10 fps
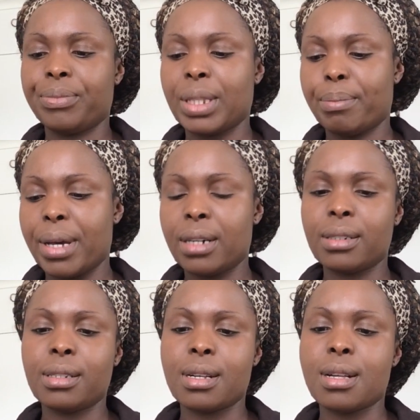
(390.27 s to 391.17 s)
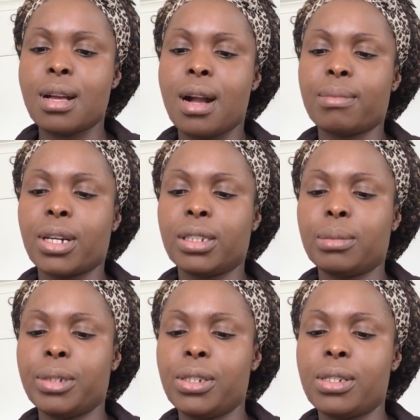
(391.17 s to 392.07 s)
The powder I'm going
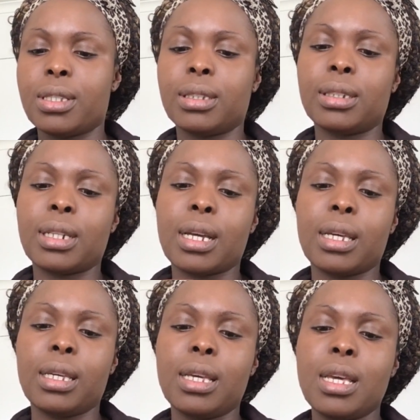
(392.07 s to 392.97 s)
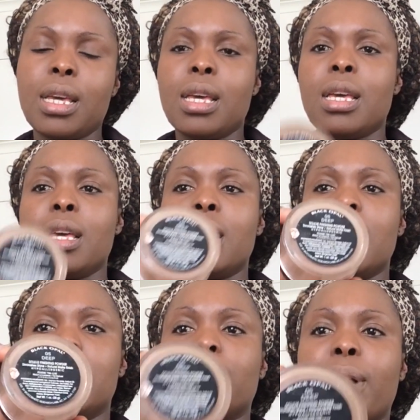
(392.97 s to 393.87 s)
to be using today
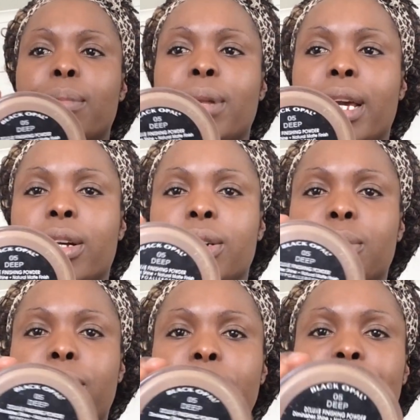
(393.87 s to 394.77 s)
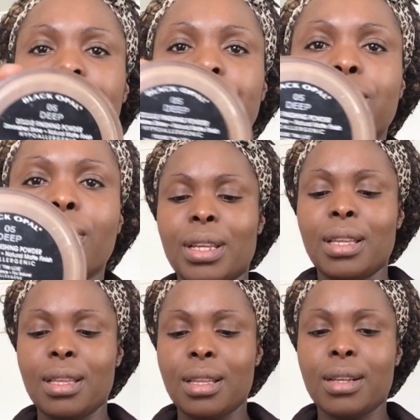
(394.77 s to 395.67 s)
is by Opal.
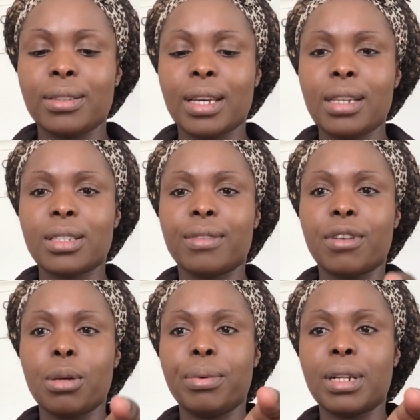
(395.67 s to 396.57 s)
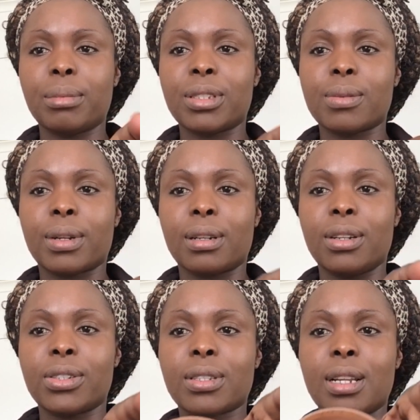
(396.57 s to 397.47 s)
Okay, so I've opened it. This is what it
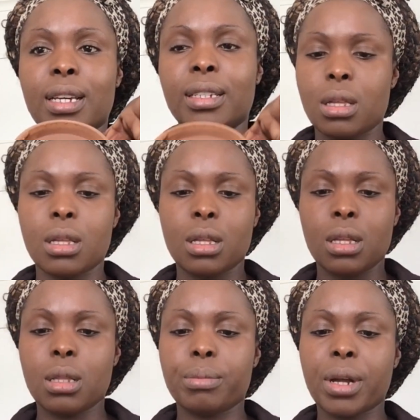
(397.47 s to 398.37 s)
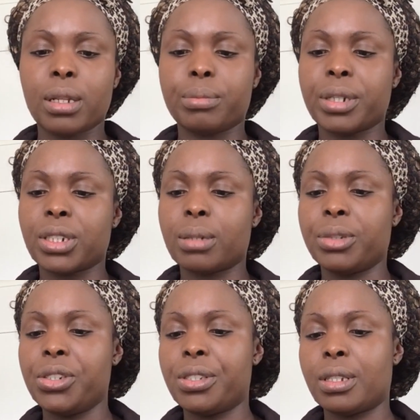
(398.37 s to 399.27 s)
looks like. The color brush
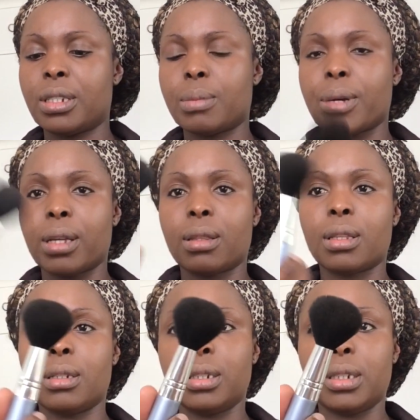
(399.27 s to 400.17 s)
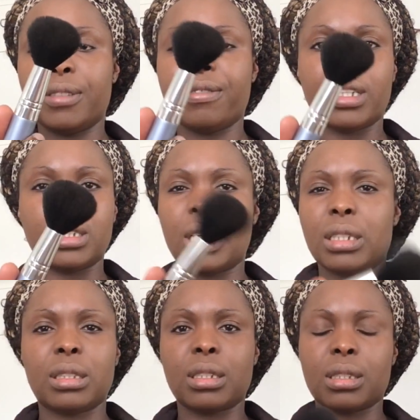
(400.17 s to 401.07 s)
I'm using is by Thin Lizzy.
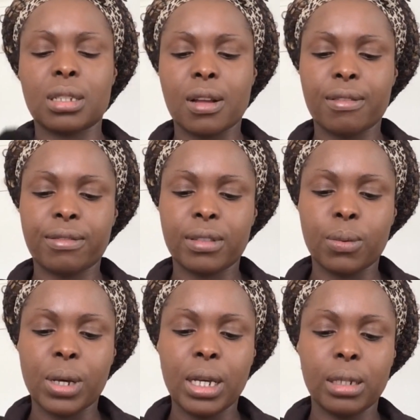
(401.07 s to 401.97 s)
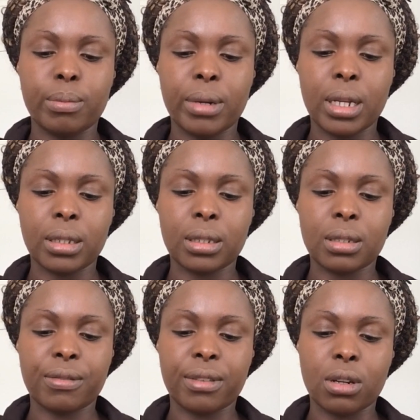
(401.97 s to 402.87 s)
Fantastic stuff. The way it blends
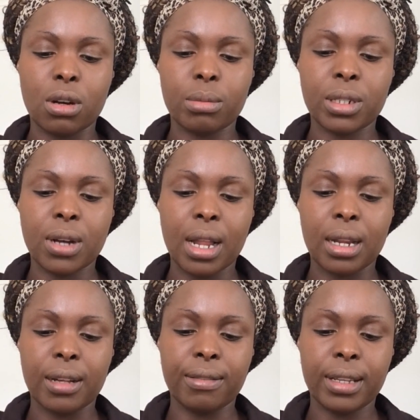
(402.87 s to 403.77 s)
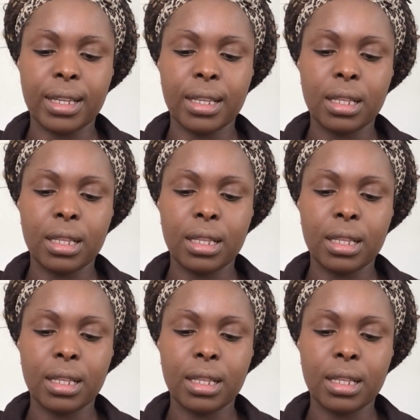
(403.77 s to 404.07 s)
is phenomenal. I love it.